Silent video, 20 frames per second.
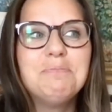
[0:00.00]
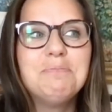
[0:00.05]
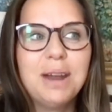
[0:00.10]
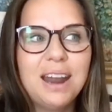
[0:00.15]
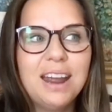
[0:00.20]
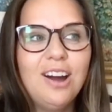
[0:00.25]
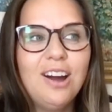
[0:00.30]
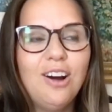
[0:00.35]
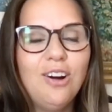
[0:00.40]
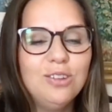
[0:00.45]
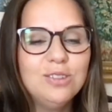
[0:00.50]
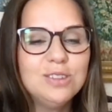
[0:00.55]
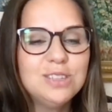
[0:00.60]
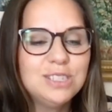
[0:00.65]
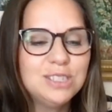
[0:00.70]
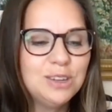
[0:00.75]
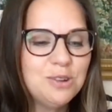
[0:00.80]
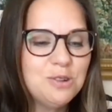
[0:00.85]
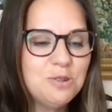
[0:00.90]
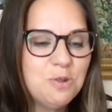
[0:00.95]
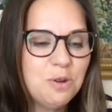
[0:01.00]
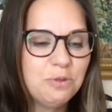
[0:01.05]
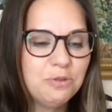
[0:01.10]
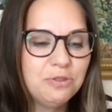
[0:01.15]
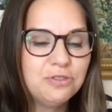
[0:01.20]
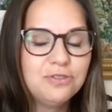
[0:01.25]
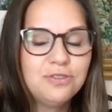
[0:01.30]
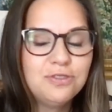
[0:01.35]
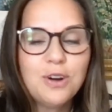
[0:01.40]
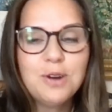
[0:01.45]
But I also
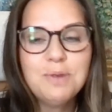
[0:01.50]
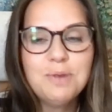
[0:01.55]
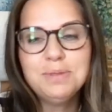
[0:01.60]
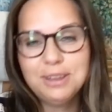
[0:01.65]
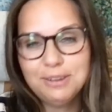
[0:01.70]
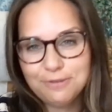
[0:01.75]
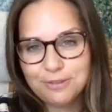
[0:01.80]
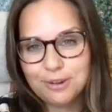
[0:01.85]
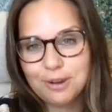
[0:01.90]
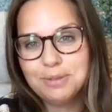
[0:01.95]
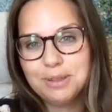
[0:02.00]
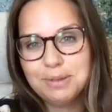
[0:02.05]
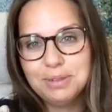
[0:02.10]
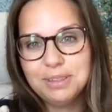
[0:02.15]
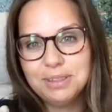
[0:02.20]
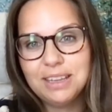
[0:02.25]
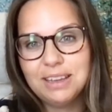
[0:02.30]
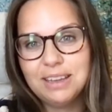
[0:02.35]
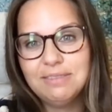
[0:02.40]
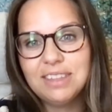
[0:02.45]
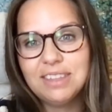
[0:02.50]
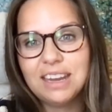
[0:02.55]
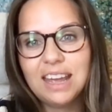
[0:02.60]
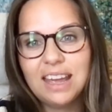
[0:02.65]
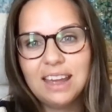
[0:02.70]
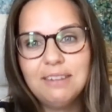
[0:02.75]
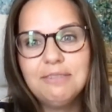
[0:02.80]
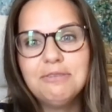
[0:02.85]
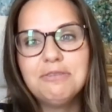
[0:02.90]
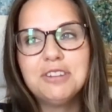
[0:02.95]
firmly believe that
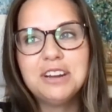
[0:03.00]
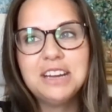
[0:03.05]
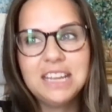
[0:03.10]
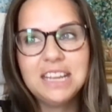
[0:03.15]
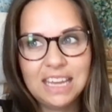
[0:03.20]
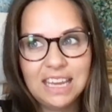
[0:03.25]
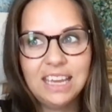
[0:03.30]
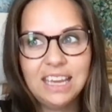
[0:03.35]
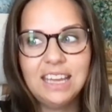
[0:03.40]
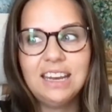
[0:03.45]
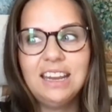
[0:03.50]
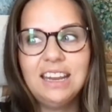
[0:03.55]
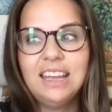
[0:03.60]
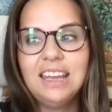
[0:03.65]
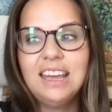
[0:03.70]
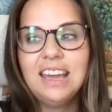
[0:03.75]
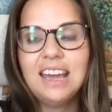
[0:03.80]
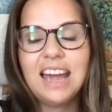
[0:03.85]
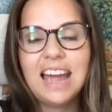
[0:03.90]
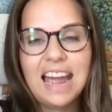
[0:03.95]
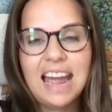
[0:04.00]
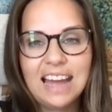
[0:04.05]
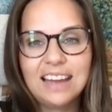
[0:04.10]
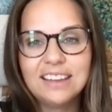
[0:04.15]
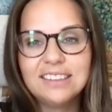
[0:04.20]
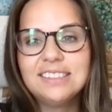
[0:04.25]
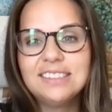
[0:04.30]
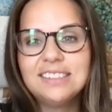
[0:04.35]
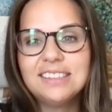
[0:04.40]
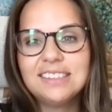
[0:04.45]
every kid
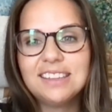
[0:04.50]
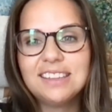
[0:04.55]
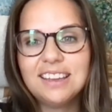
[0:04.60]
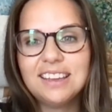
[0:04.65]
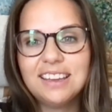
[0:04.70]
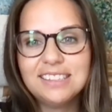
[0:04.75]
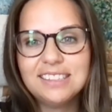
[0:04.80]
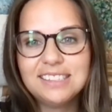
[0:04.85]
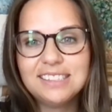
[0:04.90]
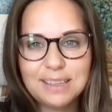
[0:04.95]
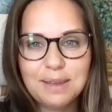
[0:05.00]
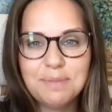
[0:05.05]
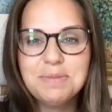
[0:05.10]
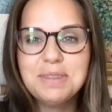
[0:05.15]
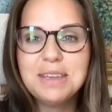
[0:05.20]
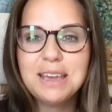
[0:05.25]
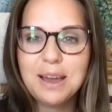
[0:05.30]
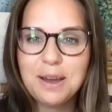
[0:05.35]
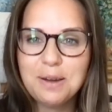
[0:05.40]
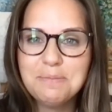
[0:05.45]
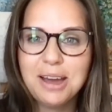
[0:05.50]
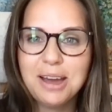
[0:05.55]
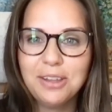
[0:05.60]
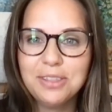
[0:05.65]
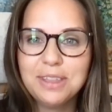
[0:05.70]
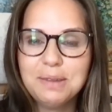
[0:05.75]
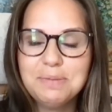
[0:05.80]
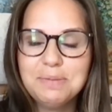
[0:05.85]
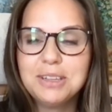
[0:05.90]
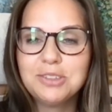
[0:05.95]
has something about
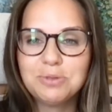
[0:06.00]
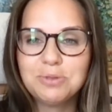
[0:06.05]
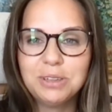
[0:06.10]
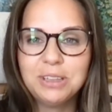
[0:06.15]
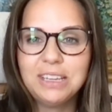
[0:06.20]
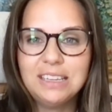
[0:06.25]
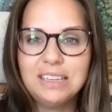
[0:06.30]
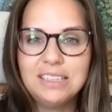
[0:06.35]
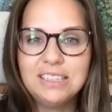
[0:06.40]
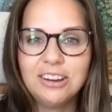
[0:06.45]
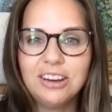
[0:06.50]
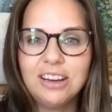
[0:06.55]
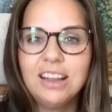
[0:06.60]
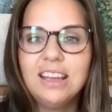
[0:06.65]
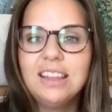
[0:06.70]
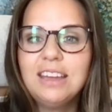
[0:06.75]
them that's really endearing.